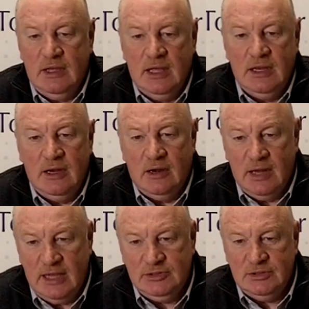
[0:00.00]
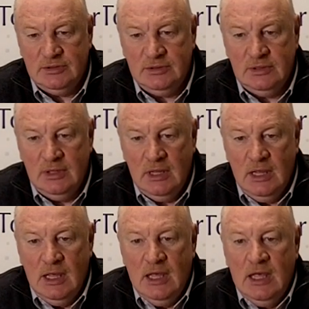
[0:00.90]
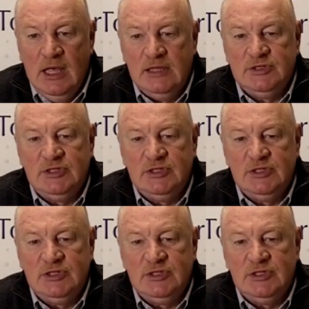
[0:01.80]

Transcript: and in our nation, his